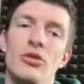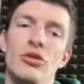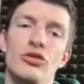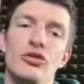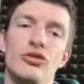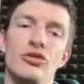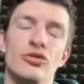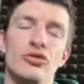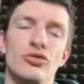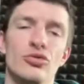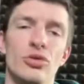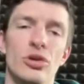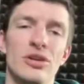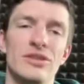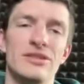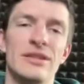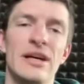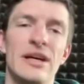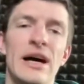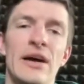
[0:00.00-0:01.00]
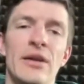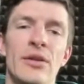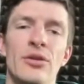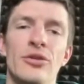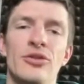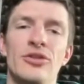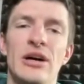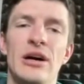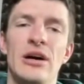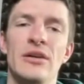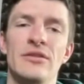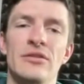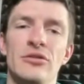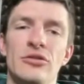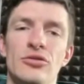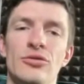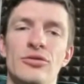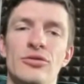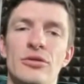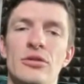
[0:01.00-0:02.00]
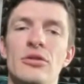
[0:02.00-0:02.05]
to assign the task to the